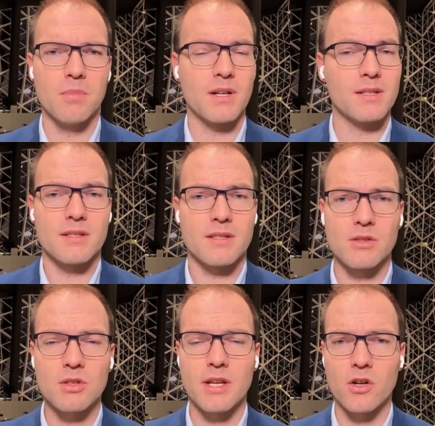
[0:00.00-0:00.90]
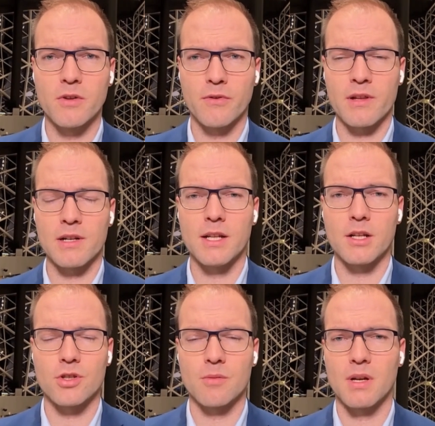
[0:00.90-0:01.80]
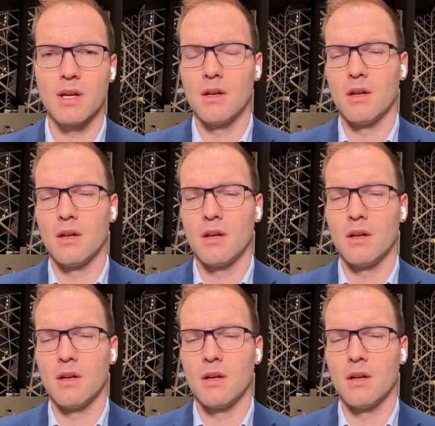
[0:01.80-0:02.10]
the people, but this is not terrible for the leadership.